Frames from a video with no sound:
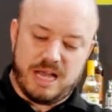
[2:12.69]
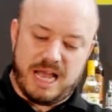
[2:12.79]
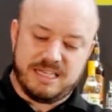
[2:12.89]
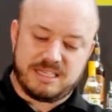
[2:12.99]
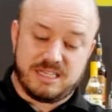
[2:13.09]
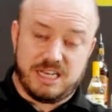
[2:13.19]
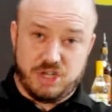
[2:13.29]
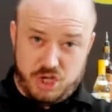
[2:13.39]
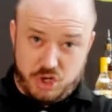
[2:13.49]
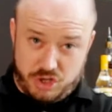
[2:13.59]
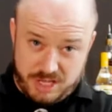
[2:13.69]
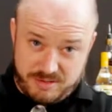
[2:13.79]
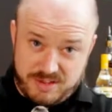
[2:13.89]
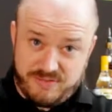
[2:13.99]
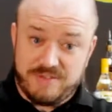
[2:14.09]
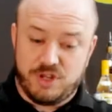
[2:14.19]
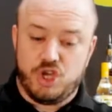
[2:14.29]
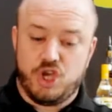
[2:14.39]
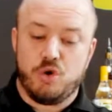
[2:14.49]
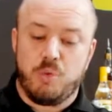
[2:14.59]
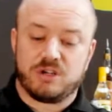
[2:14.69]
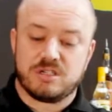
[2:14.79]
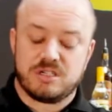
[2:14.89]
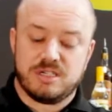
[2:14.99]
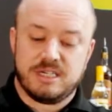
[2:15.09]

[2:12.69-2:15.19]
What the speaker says: ice until it's the flavour that you want.